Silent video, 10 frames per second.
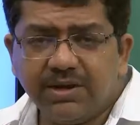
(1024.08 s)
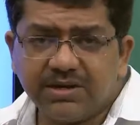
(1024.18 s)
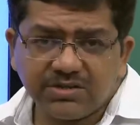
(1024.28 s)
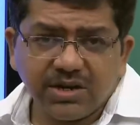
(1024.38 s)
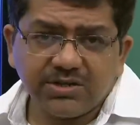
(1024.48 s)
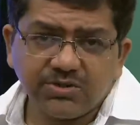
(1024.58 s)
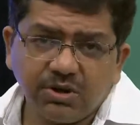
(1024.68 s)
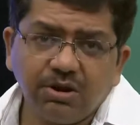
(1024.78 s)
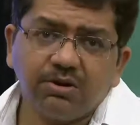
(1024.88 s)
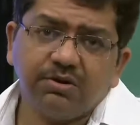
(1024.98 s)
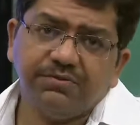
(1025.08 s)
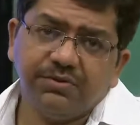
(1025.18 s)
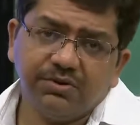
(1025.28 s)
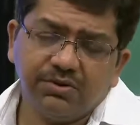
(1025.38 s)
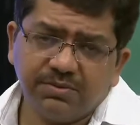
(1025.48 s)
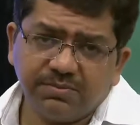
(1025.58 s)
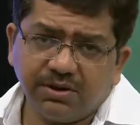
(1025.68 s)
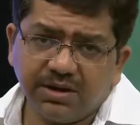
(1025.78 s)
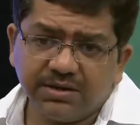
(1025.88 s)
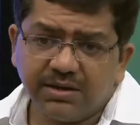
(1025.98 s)
extra stock of your
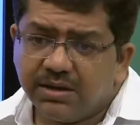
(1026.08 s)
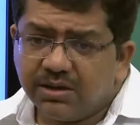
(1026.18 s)
product,